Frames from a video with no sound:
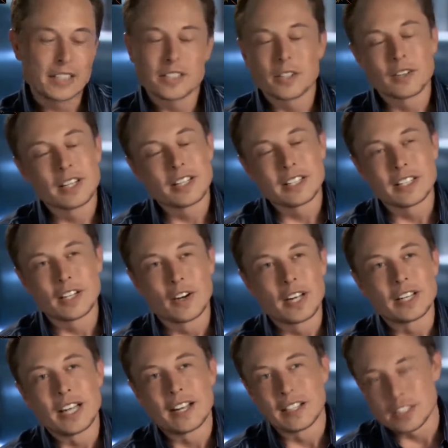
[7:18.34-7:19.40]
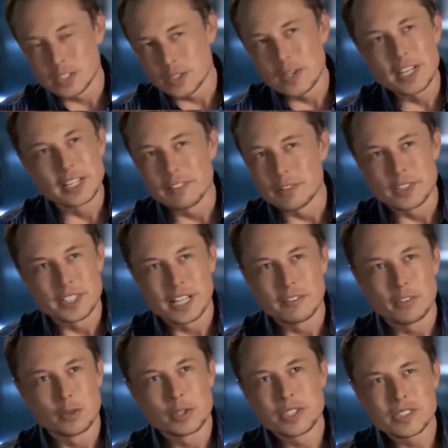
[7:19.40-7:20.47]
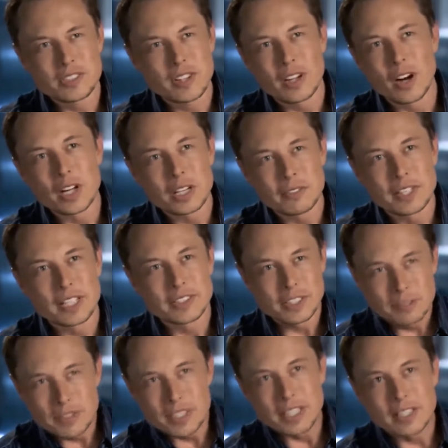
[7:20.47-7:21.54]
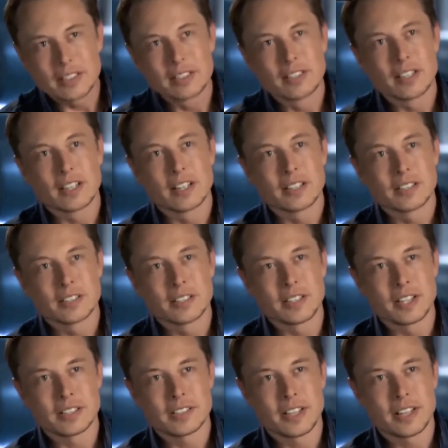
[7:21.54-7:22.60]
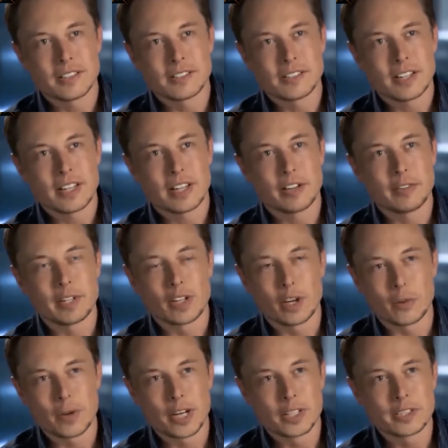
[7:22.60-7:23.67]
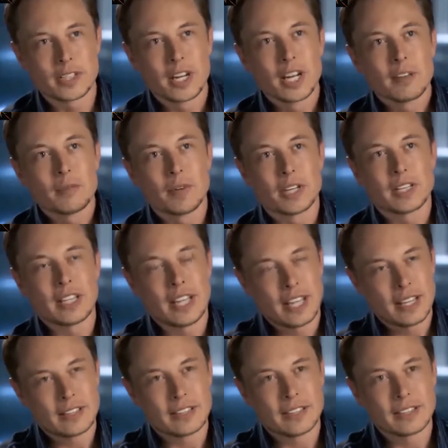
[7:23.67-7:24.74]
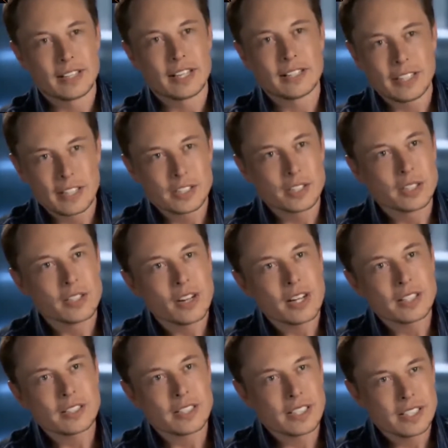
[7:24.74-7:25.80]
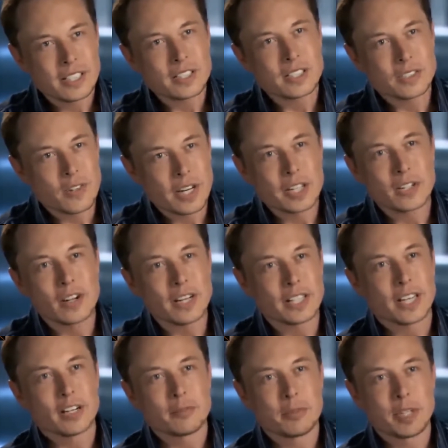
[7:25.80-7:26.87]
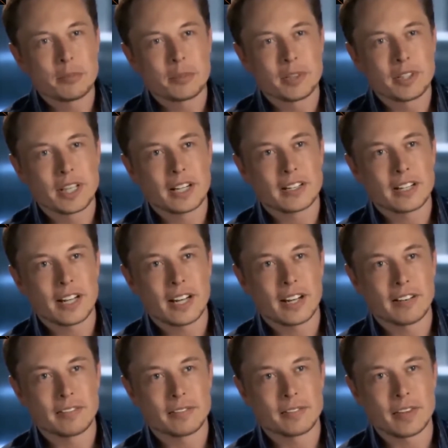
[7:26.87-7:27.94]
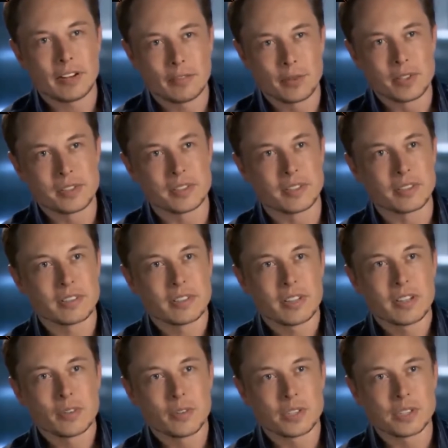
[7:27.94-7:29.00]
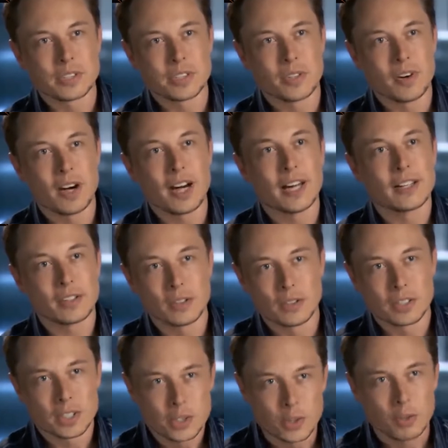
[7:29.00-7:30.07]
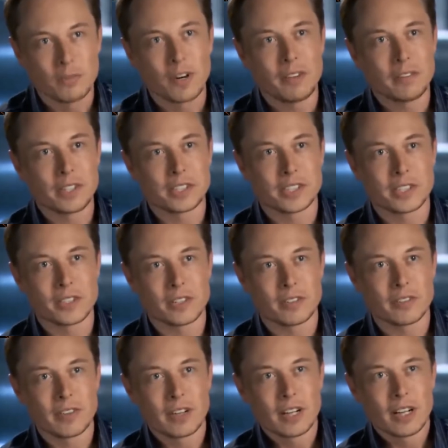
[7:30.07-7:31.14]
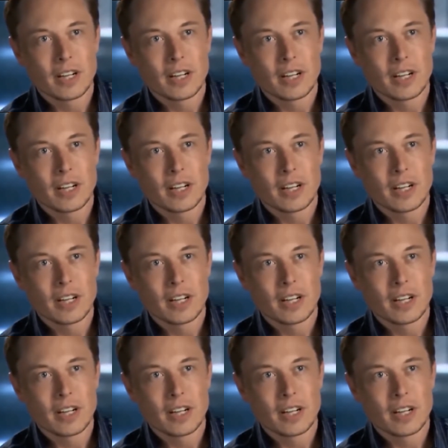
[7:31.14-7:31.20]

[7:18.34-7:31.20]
so that, and Australia, for example, which is arguably similar to the United States in a lot of ways, but they tend to try to knock down people that have risen too high. They call it the tall poppy syndrome.